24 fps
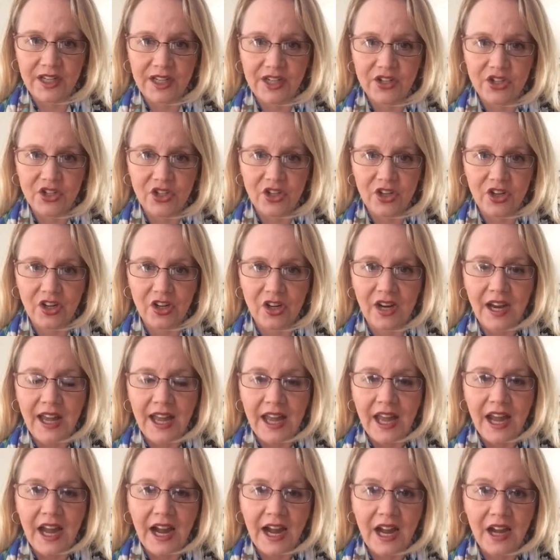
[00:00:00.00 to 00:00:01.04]
nature
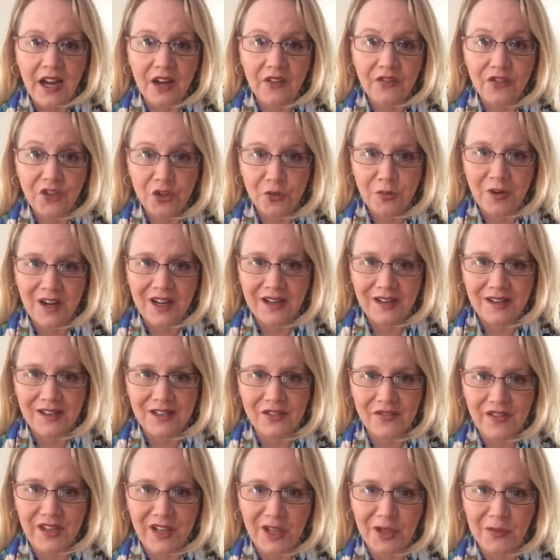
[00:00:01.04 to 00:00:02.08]
of new product
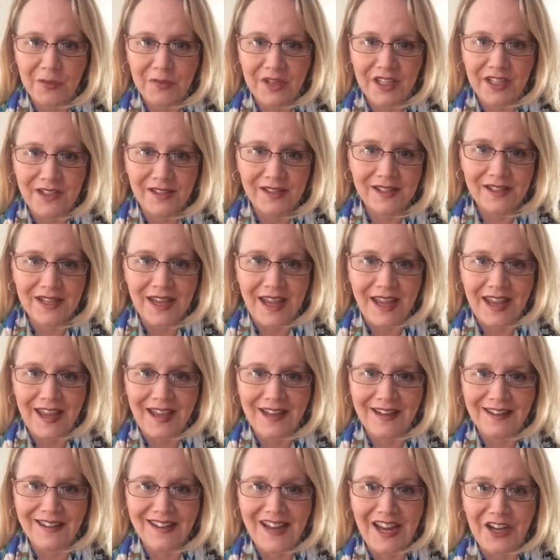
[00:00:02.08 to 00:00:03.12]
development.
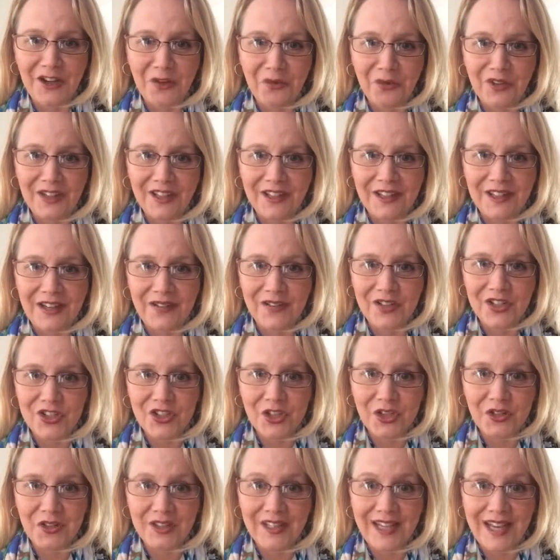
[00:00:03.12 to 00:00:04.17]
And now you're really going to have to
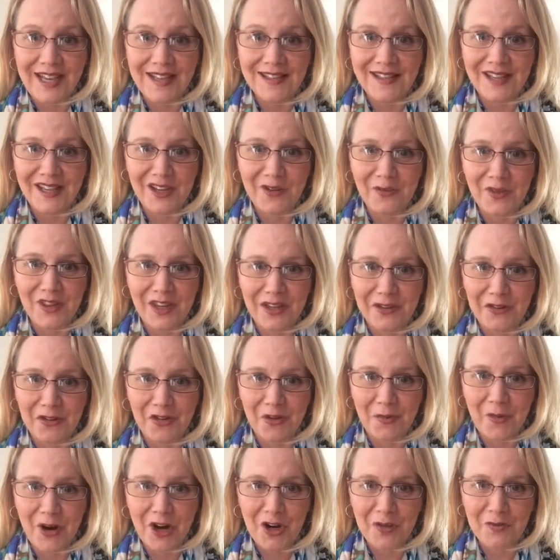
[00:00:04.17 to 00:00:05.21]
start liaising with other
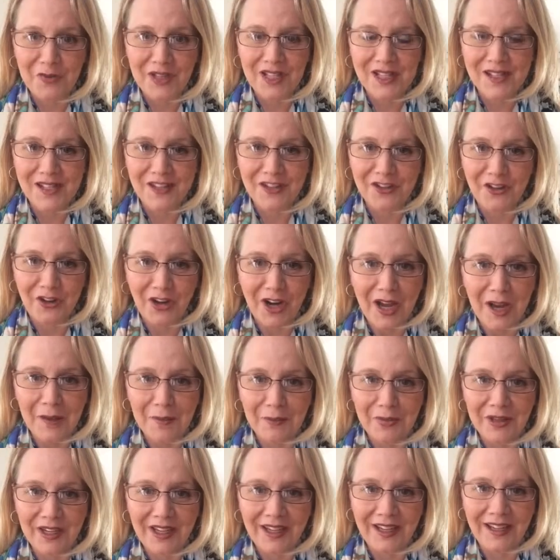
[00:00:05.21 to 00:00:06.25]
departments in your
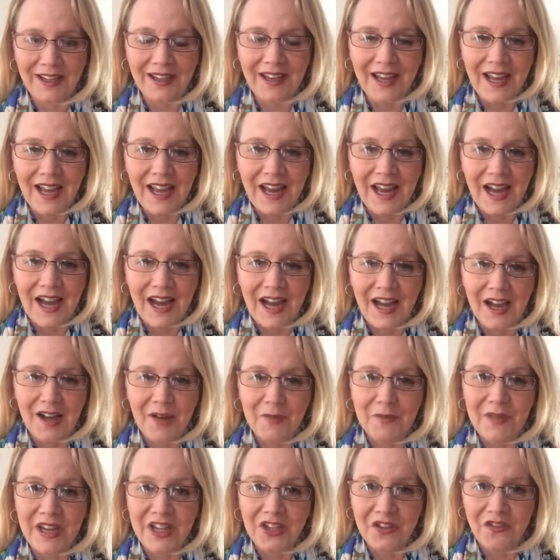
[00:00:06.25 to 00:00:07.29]
company,
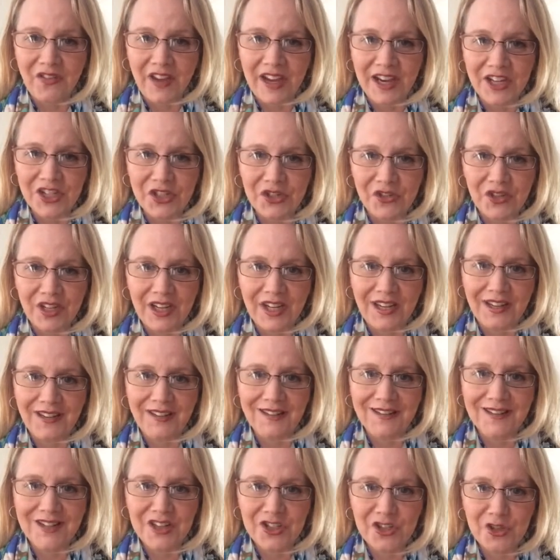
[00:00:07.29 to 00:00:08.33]

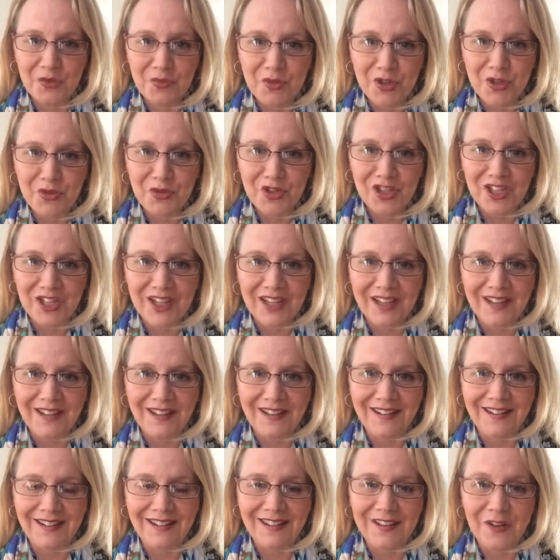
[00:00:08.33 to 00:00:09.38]
manufacturing,
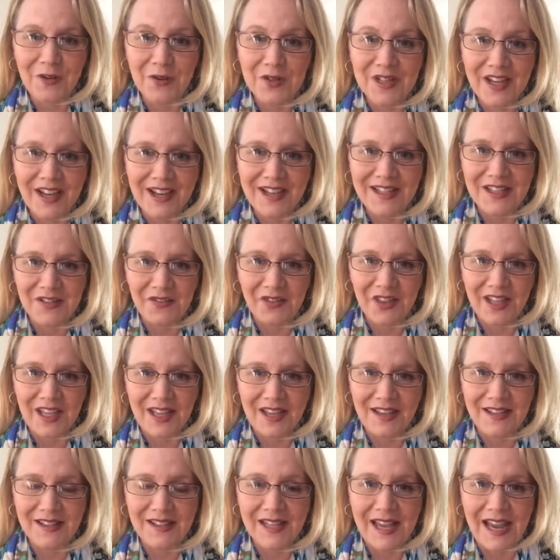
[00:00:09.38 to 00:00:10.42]
distribution, those kinds of
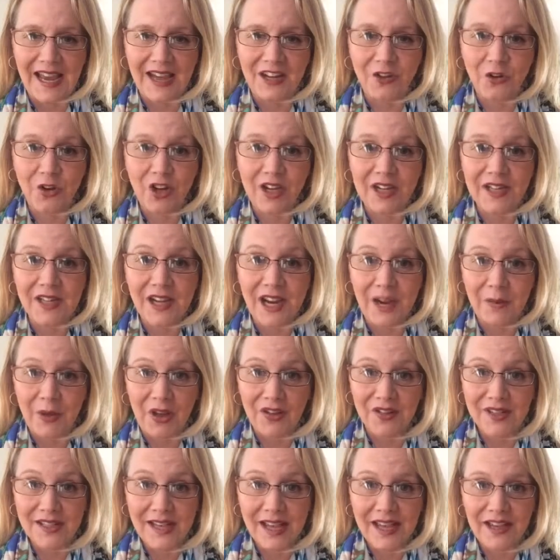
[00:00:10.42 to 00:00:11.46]
things. And you're going to talk
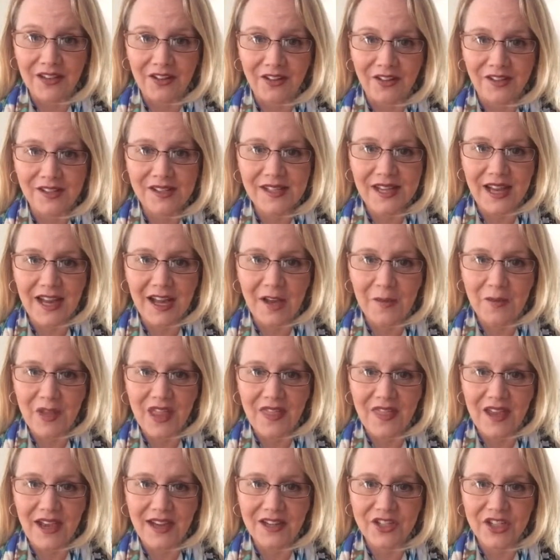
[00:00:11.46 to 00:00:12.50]
about sales
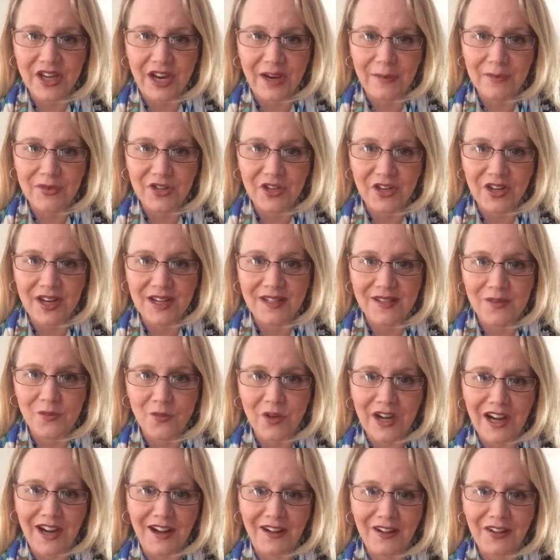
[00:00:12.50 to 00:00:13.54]
in that chapter as
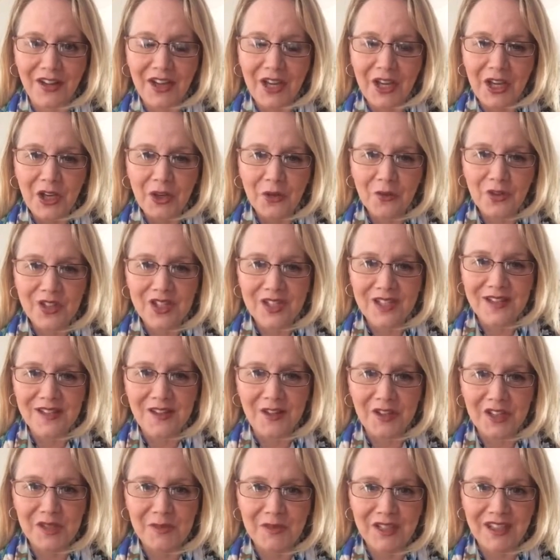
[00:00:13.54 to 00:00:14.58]
well, which is
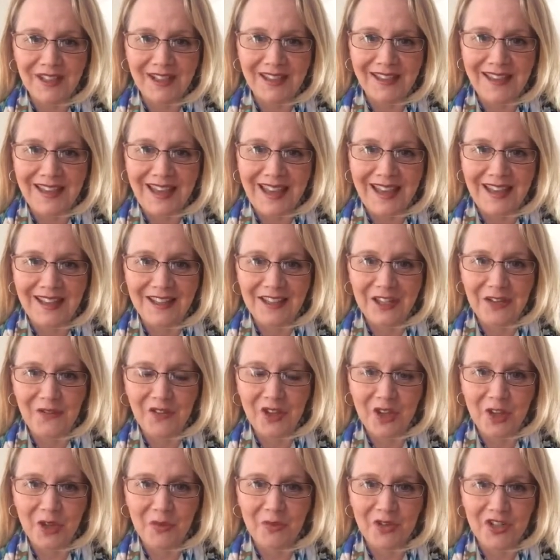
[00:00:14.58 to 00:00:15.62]
ultimately the end
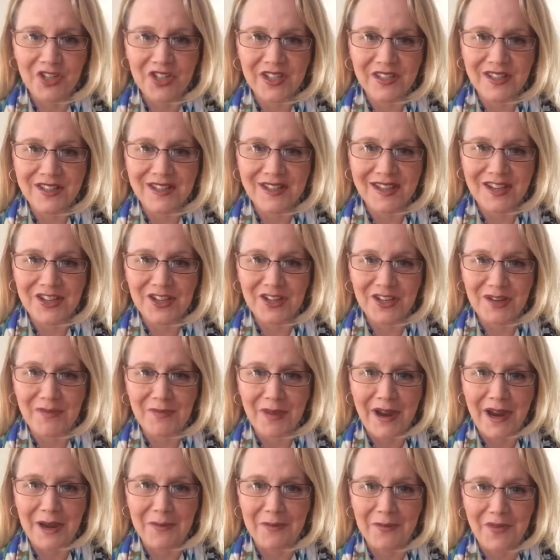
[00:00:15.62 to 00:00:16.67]
of the commercialization
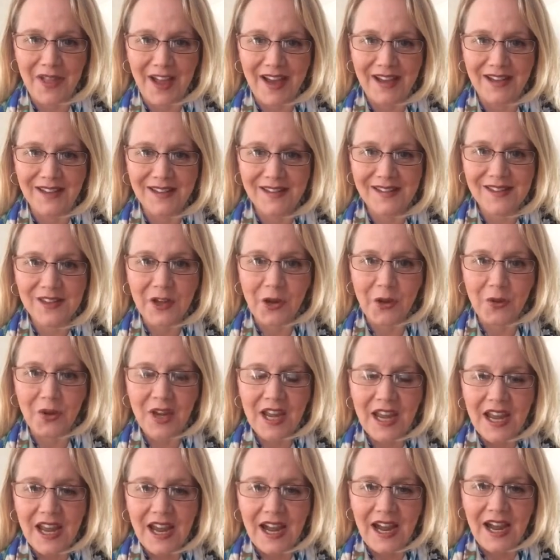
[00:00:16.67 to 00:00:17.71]
pipeline. So
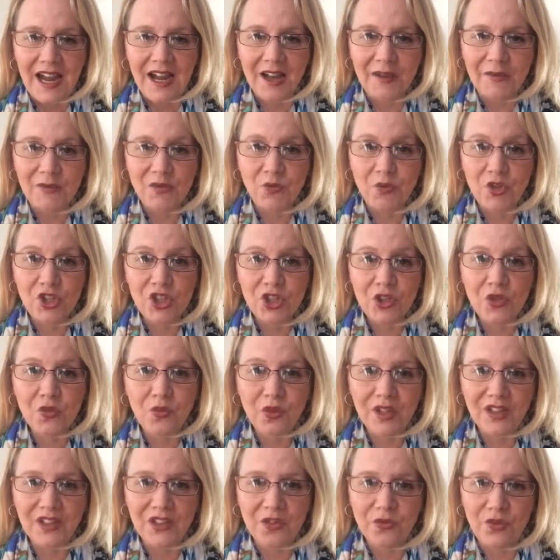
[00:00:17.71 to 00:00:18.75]
2
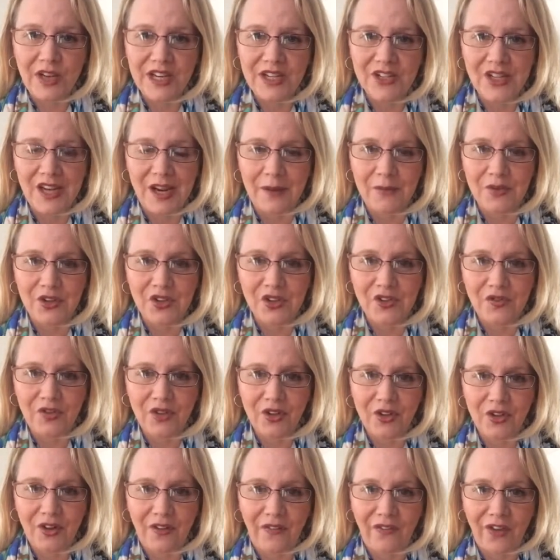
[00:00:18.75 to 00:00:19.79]
really great chapters
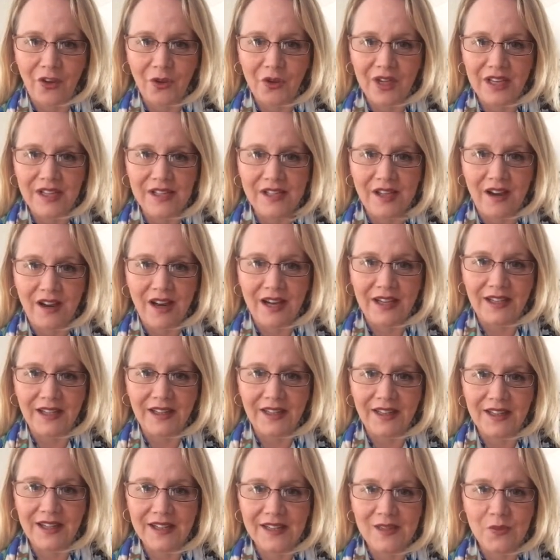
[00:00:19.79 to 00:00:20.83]
for you to focus
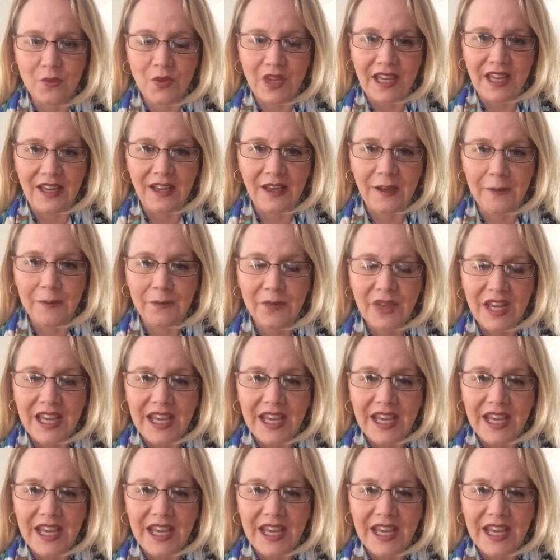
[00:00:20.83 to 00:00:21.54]
on this week.